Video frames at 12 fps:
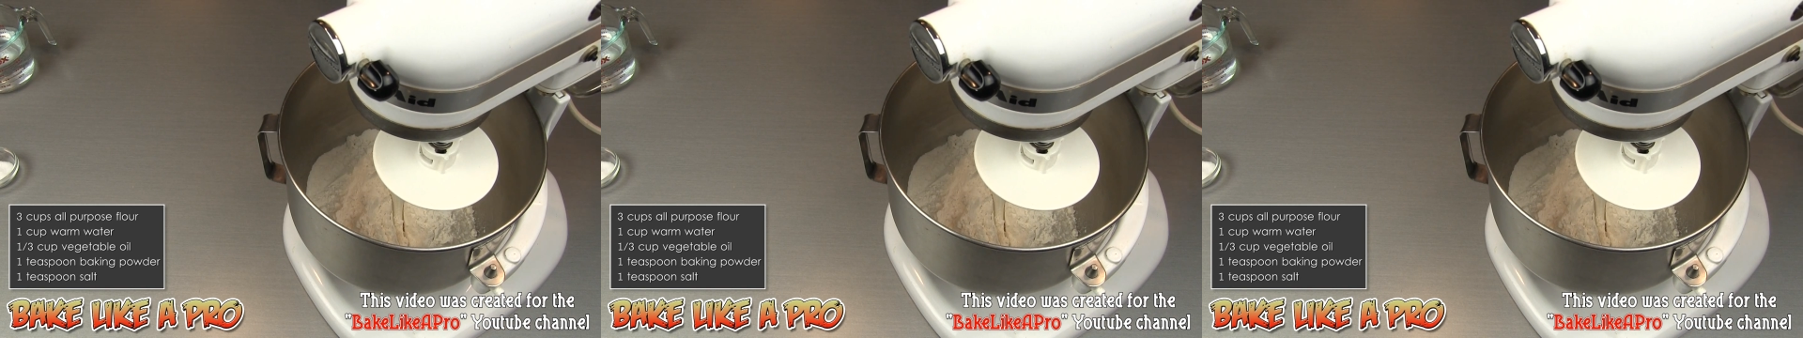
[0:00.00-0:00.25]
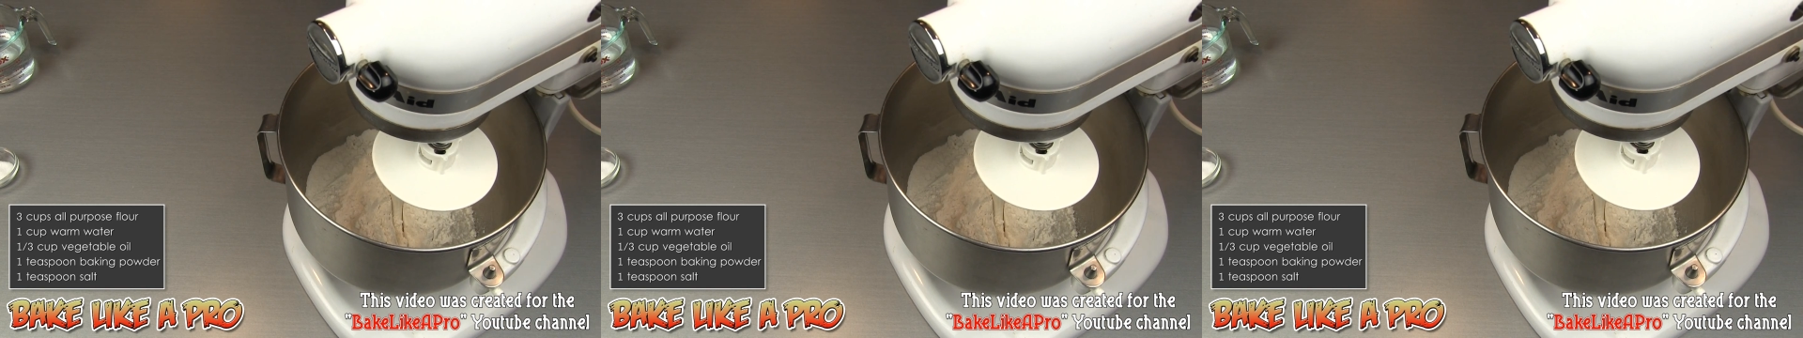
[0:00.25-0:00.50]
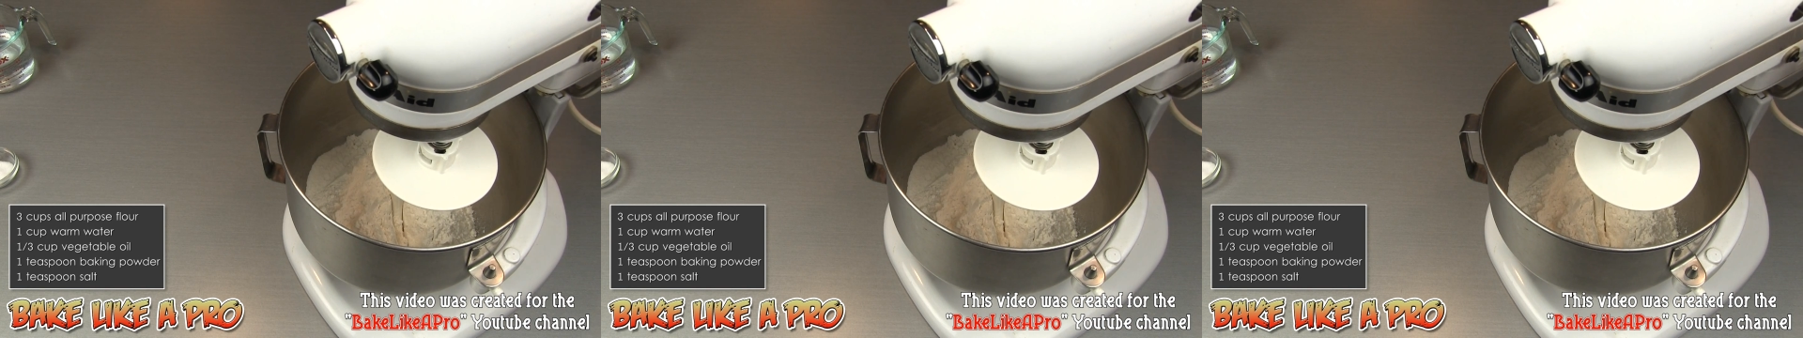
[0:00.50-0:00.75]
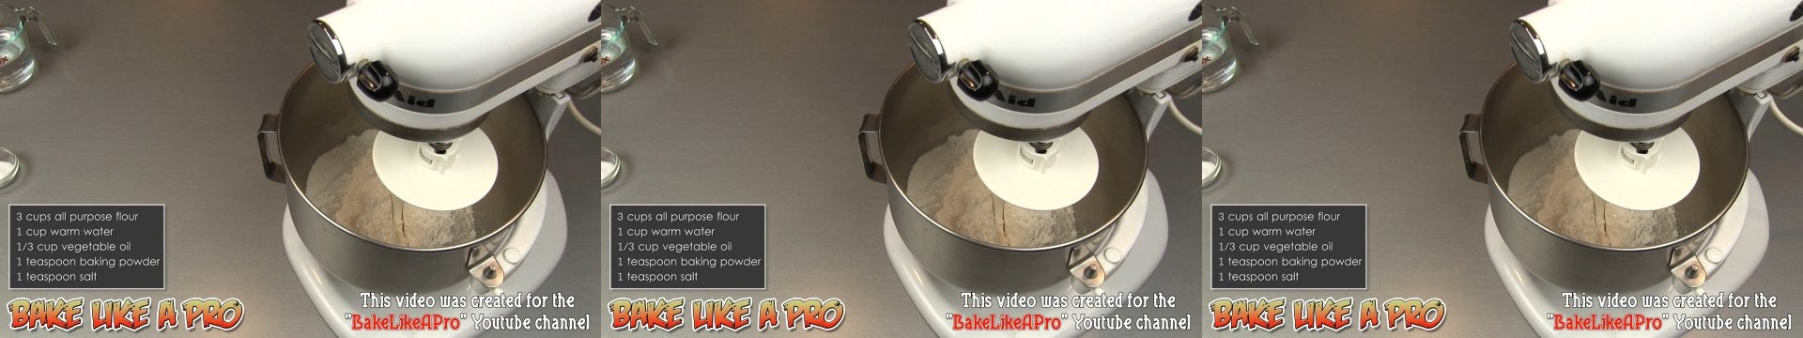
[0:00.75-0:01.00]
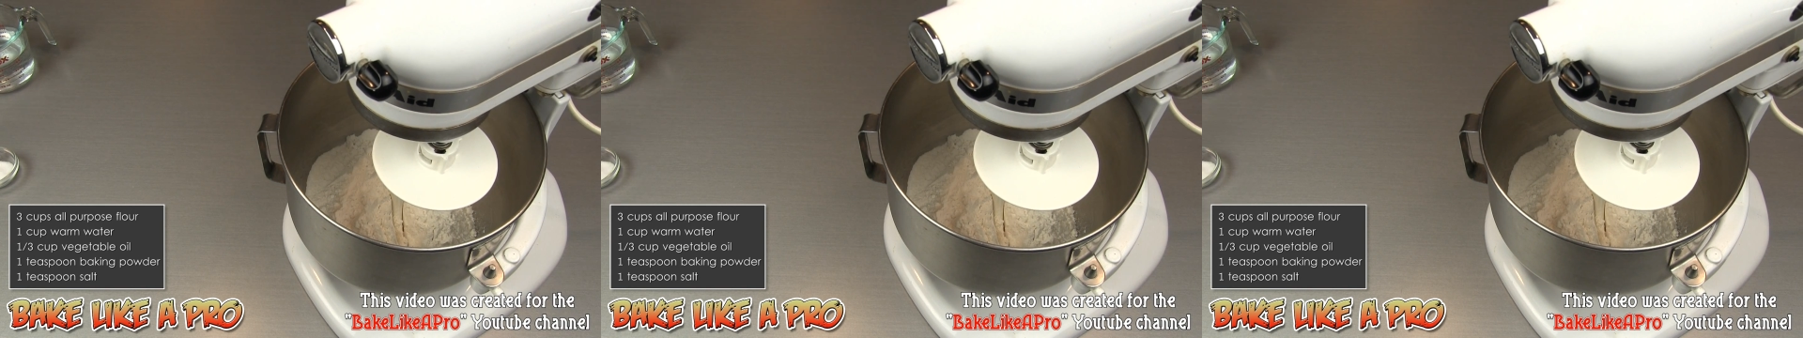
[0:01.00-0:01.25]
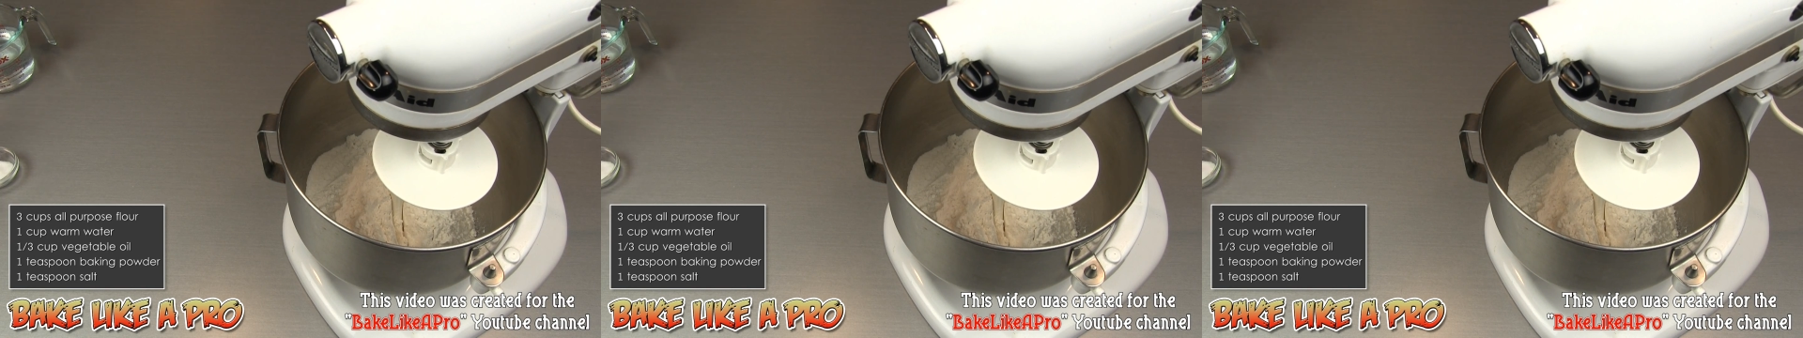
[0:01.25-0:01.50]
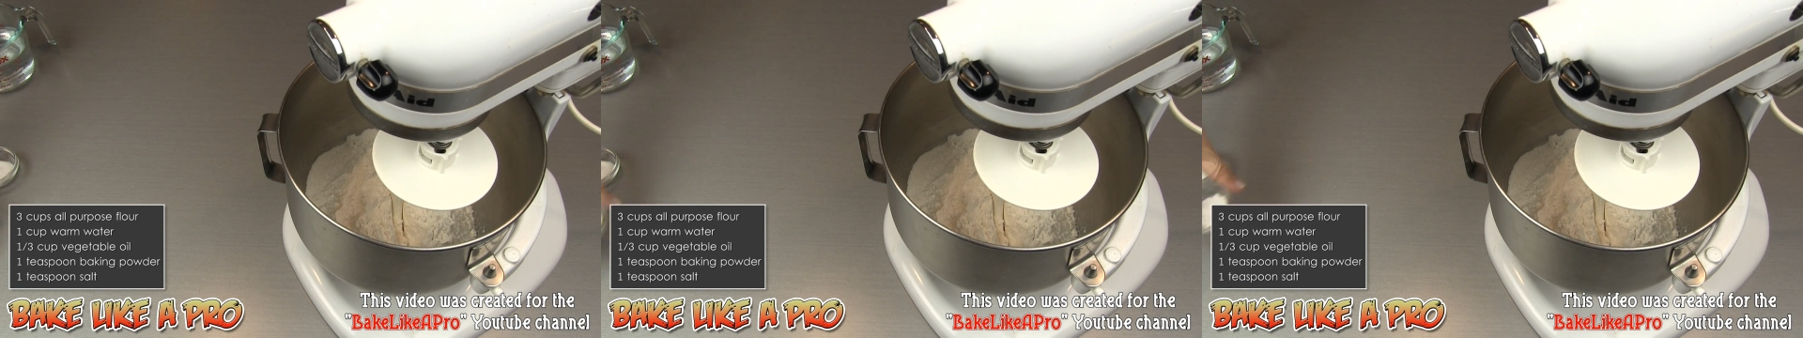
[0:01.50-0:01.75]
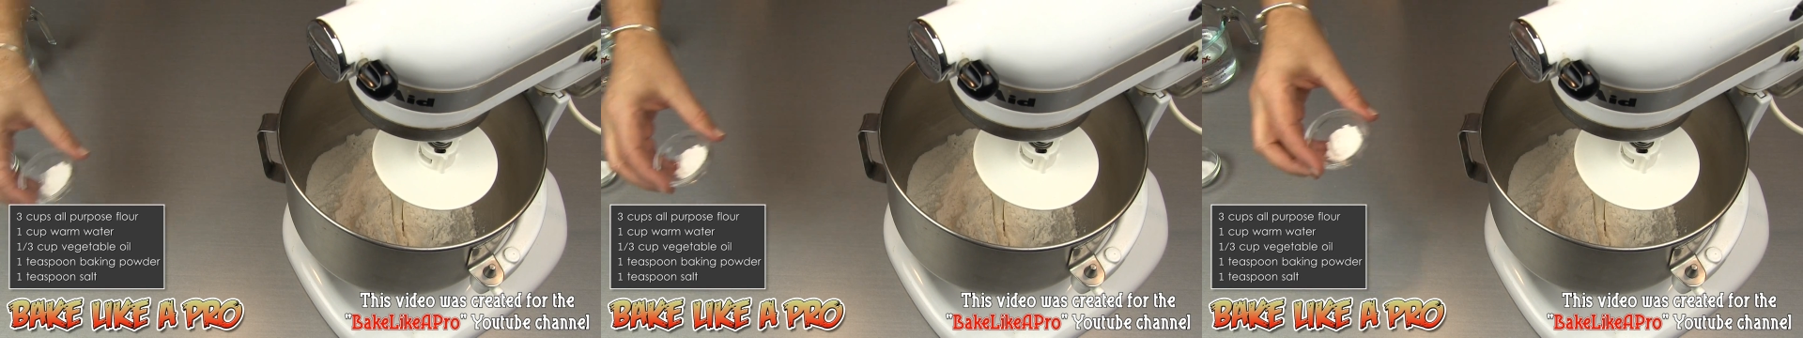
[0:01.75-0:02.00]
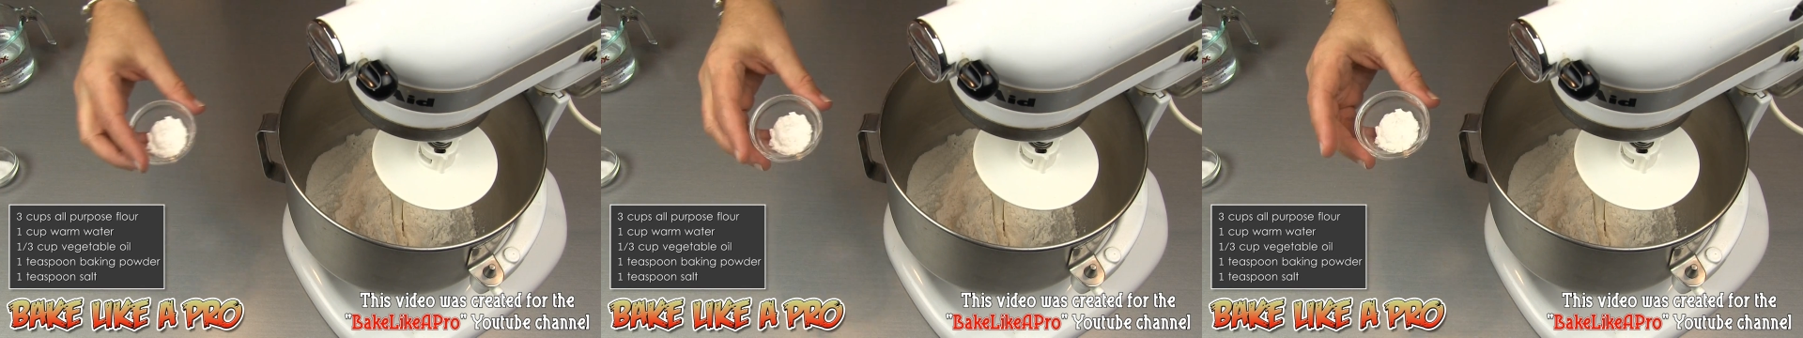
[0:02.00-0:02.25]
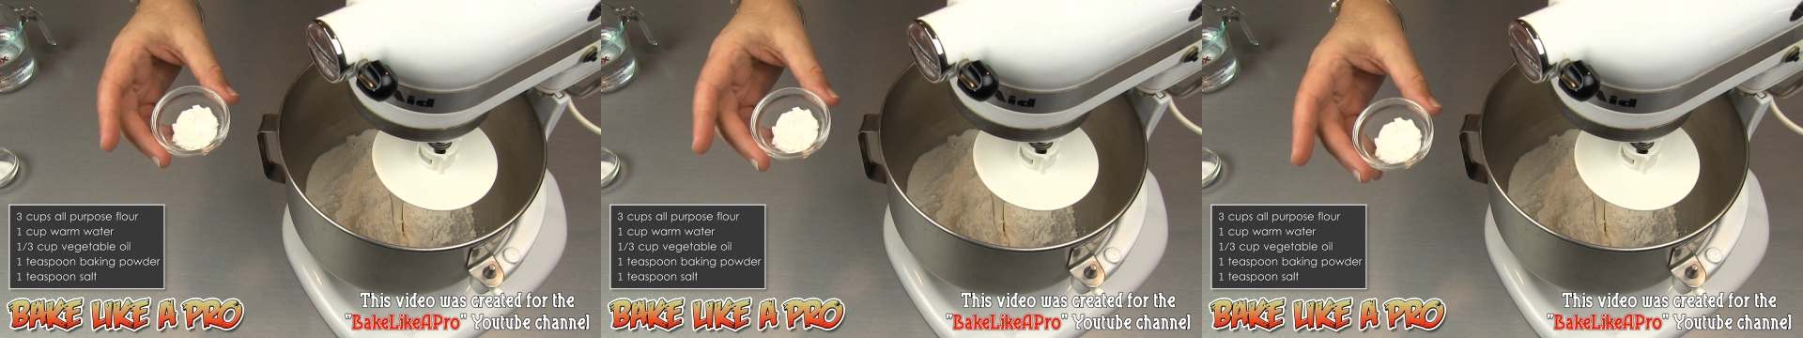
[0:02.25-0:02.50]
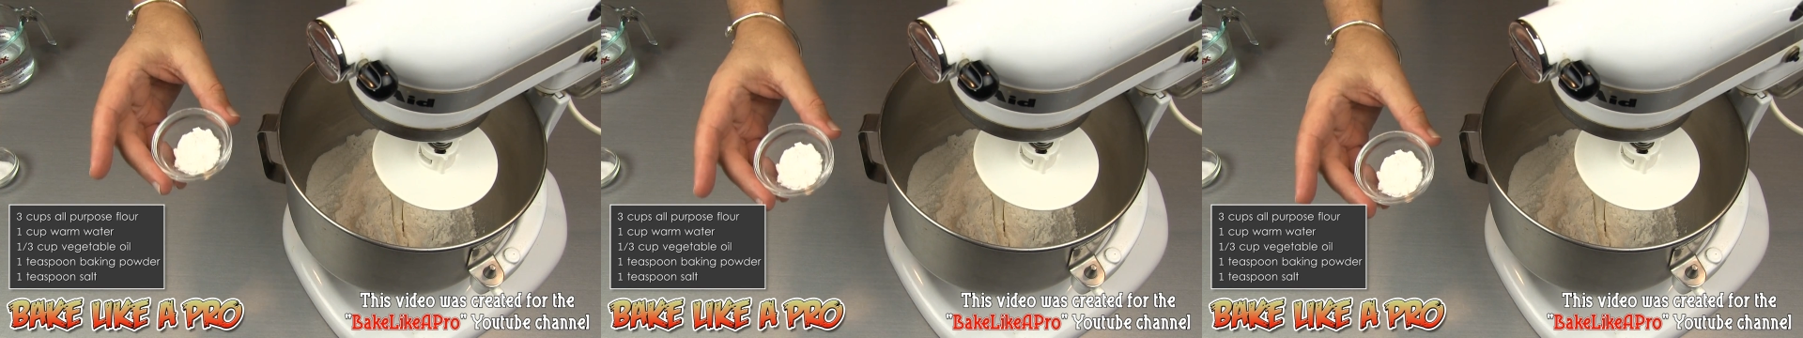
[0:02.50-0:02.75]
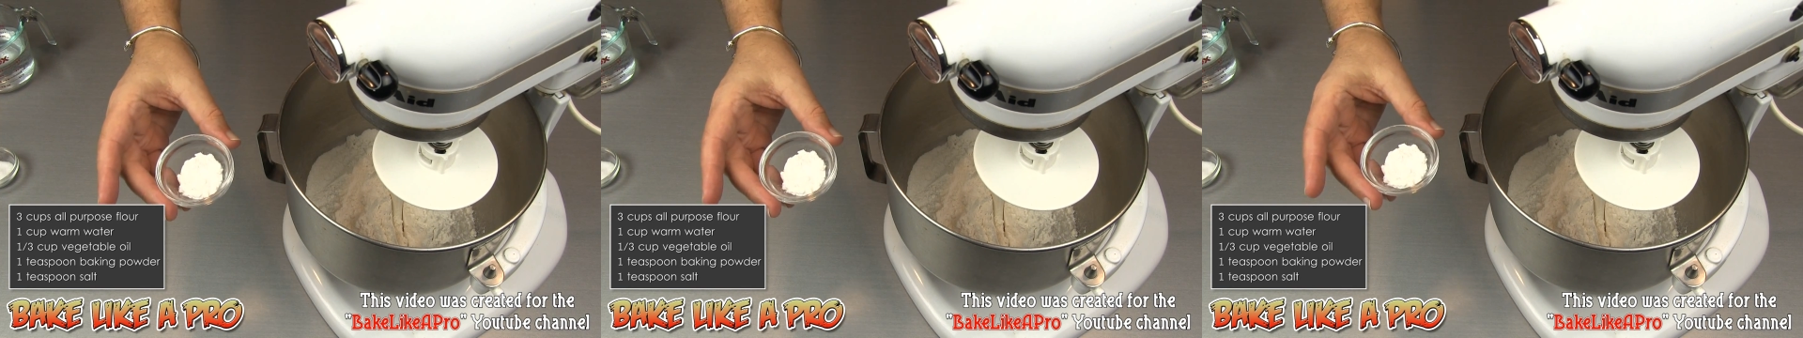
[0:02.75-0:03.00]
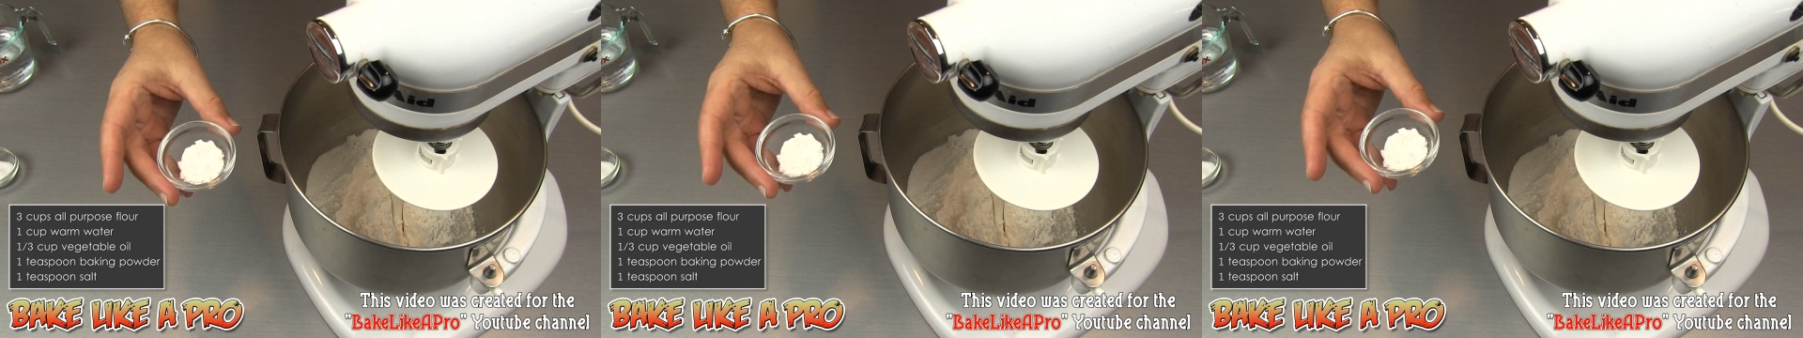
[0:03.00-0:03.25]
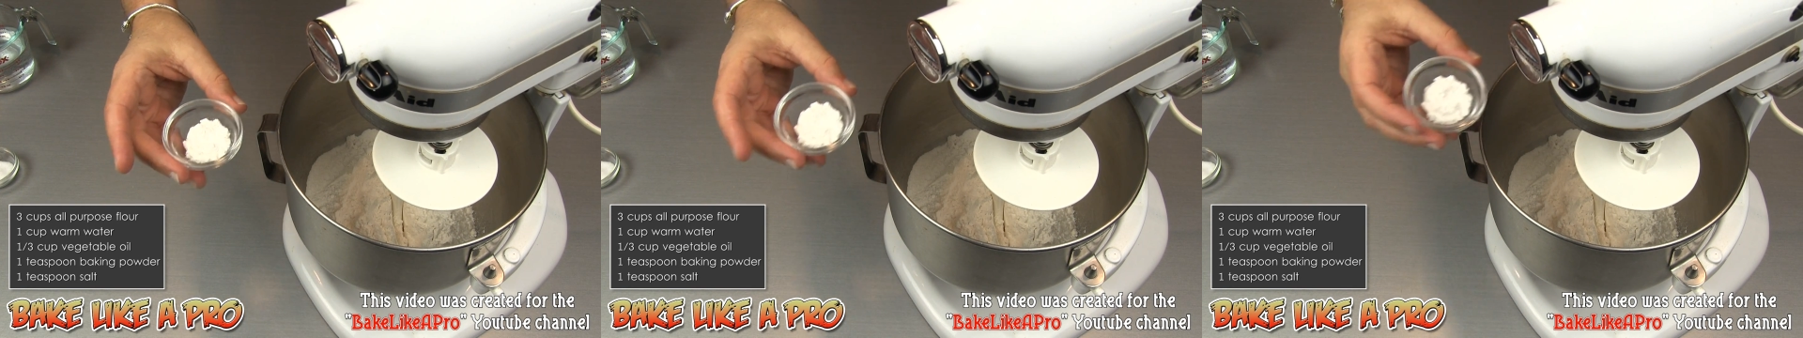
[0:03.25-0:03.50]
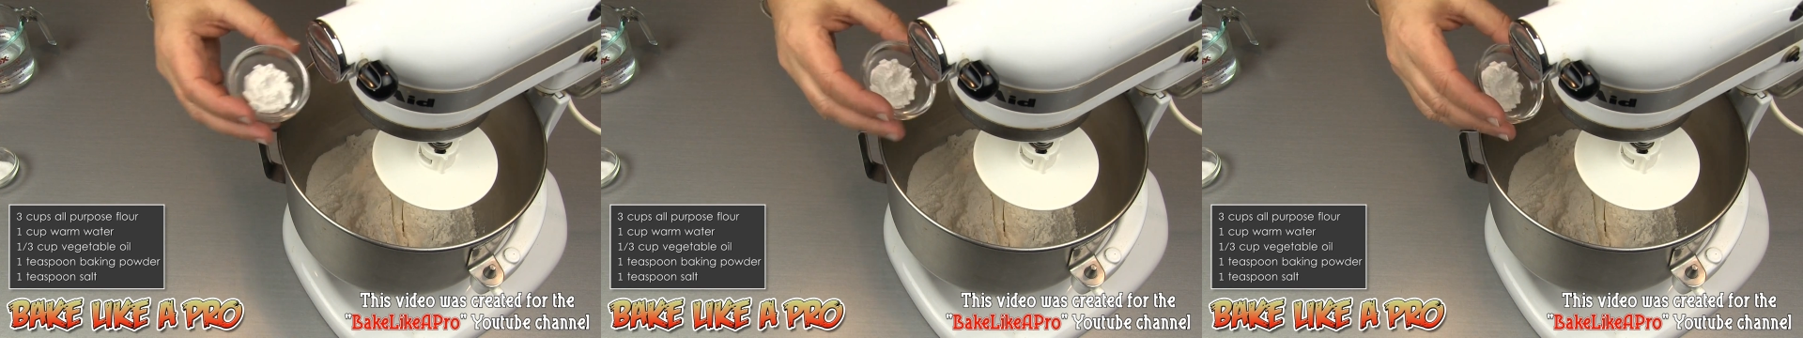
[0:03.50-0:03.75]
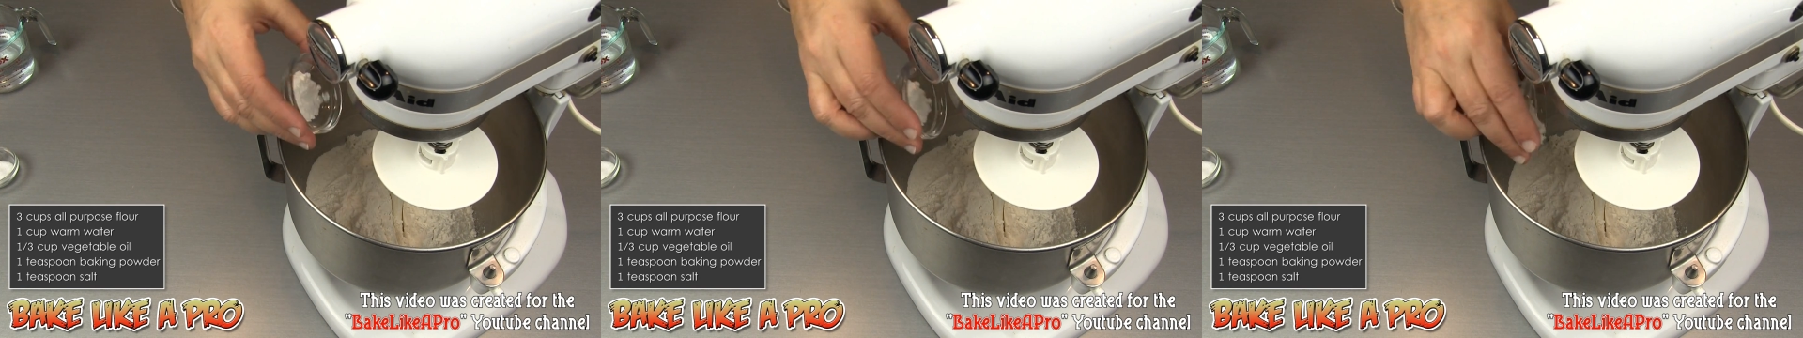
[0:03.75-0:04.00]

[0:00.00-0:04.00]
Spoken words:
No face is visible, so there are no lips to read.